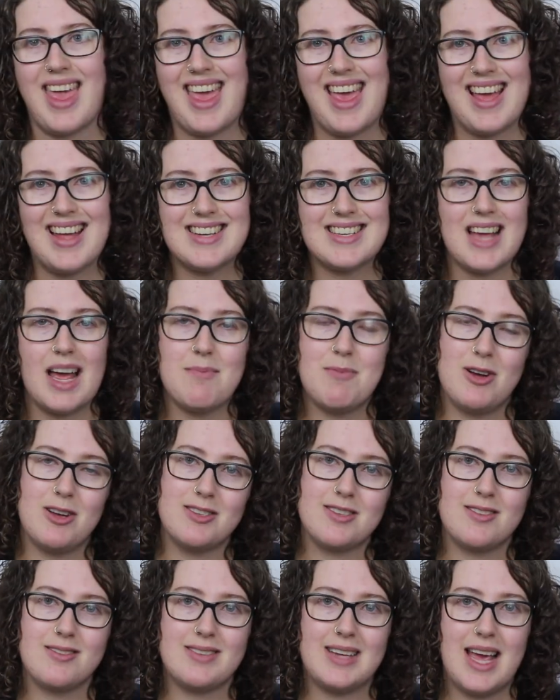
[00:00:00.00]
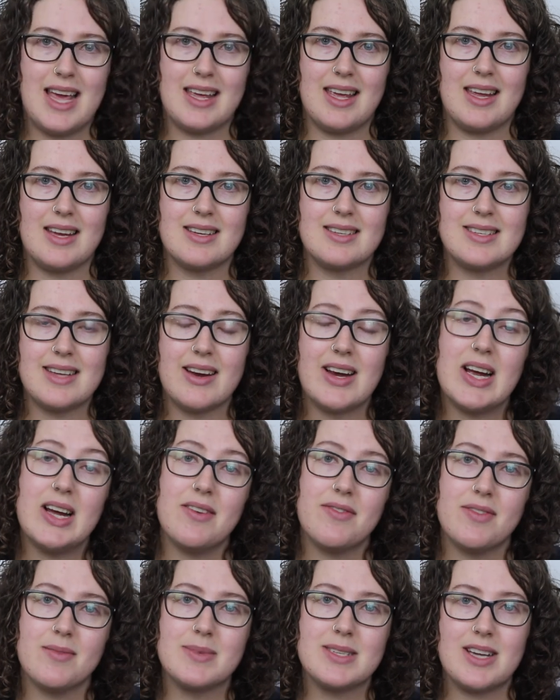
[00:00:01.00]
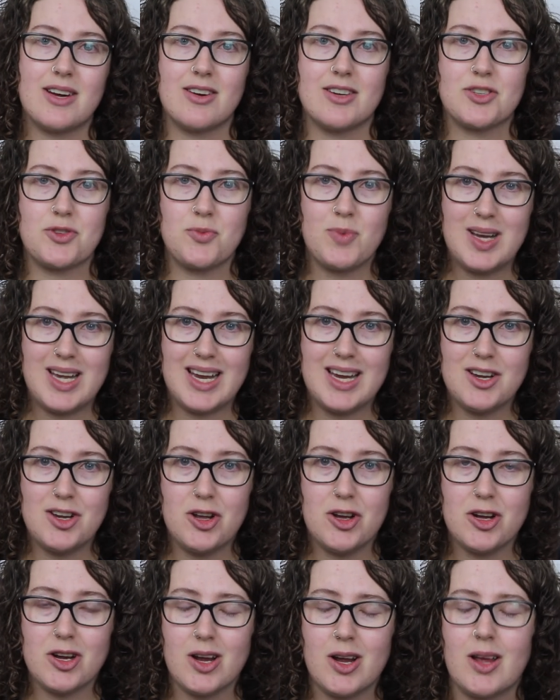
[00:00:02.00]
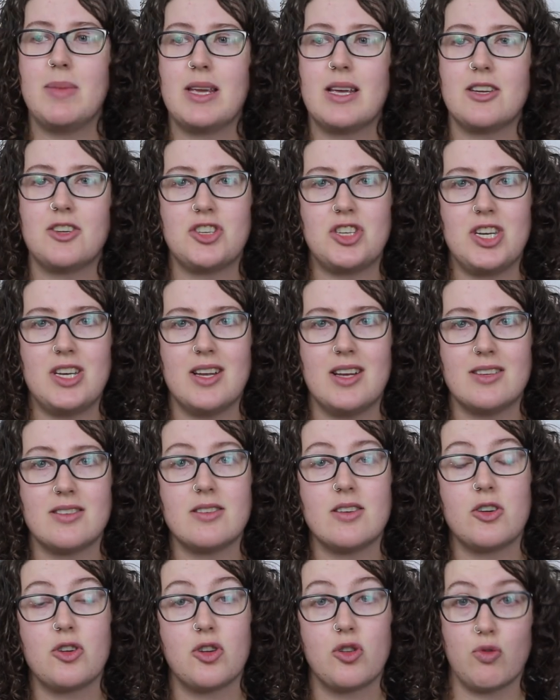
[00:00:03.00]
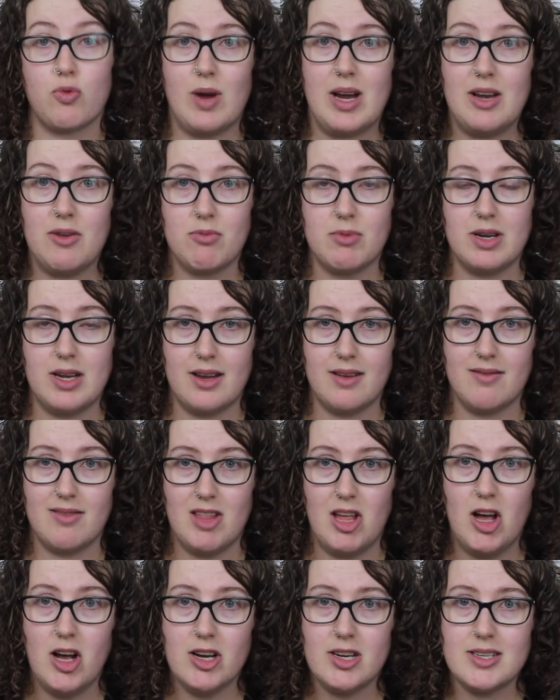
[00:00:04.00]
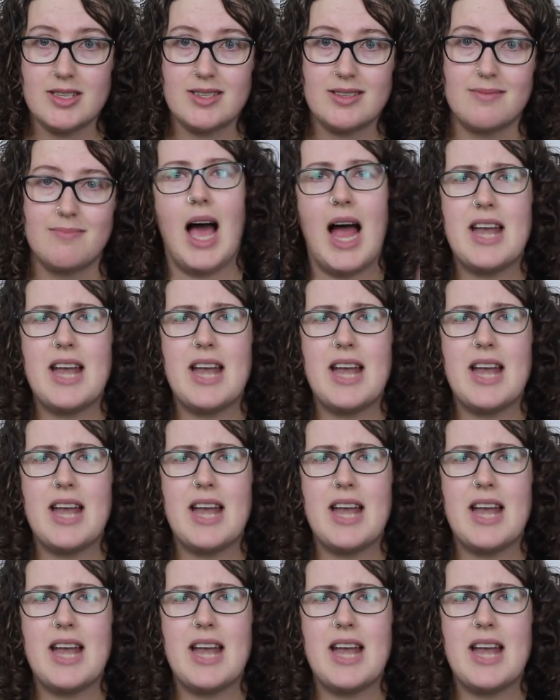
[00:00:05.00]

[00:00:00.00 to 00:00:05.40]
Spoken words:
And I'm also tagging Sarah from Sarah's Reading Nook, because she does great reading vlogs.